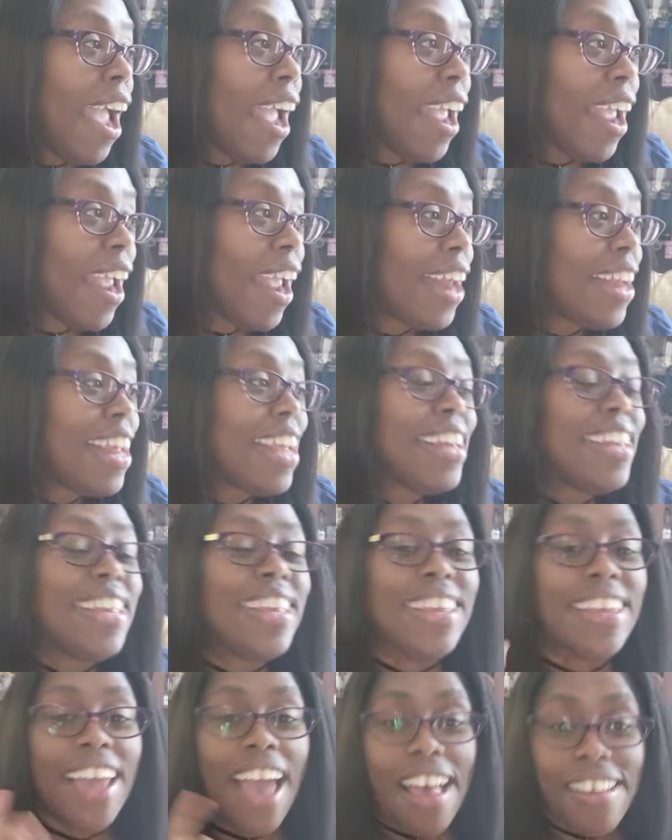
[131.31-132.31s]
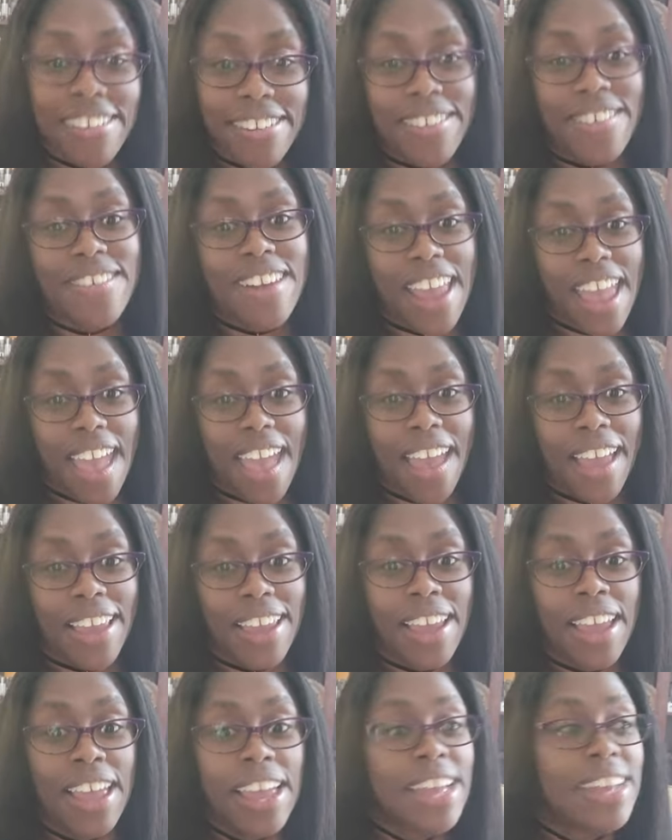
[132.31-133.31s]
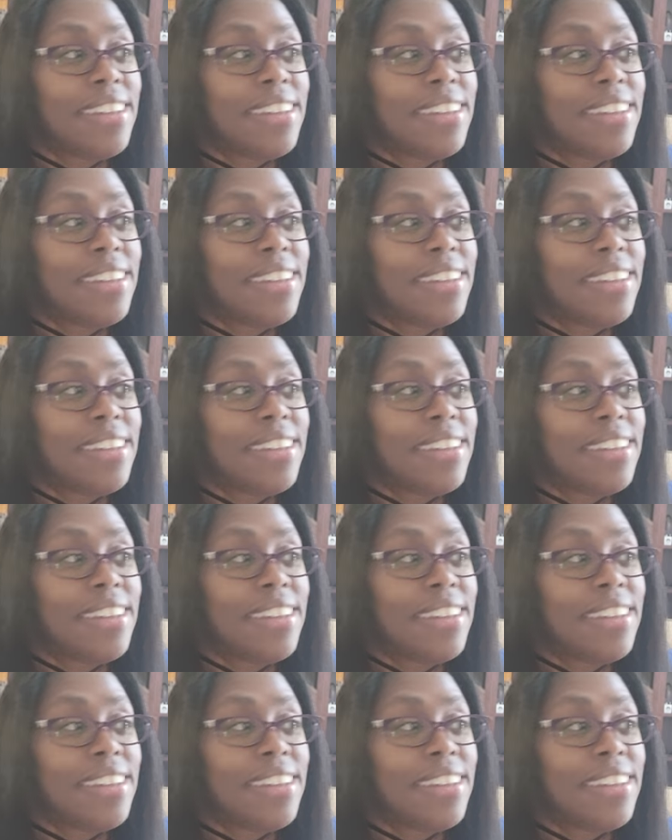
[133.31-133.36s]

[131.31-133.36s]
And yesterday,